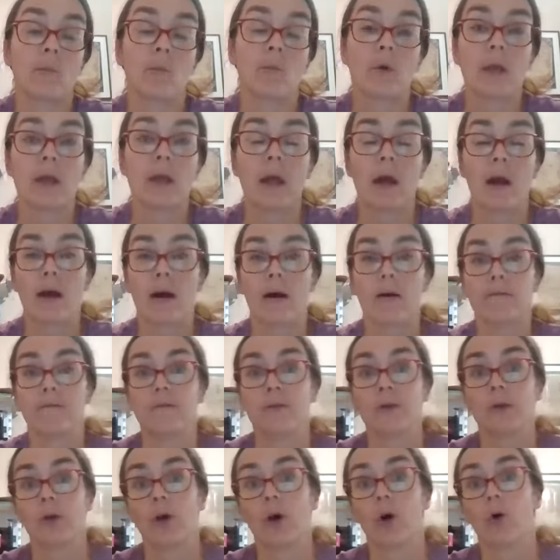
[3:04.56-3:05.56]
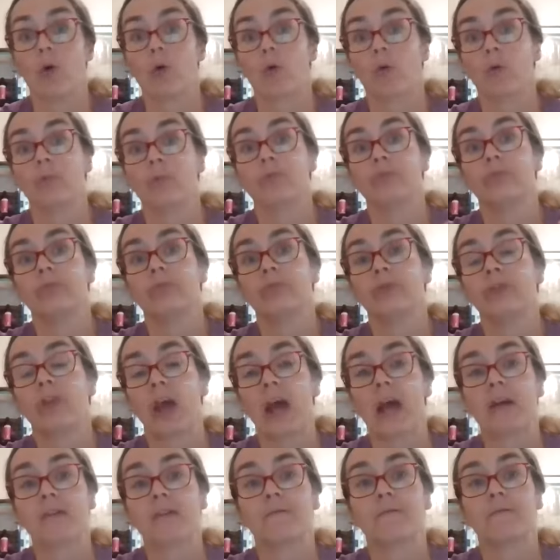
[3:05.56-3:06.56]
We have,
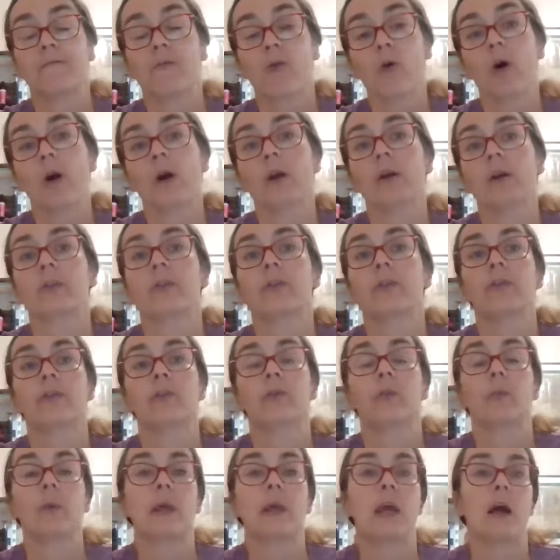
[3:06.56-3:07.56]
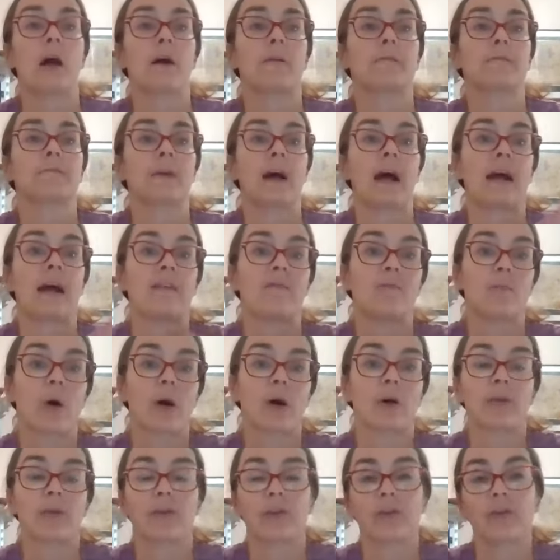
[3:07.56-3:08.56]
10 forks. We have 5
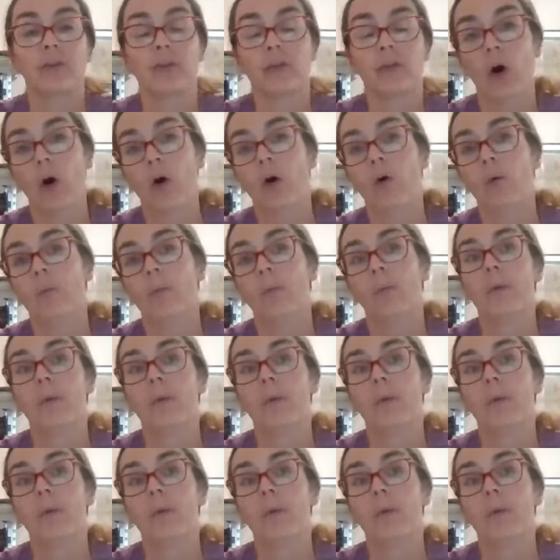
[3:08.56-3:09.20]
bars of soap.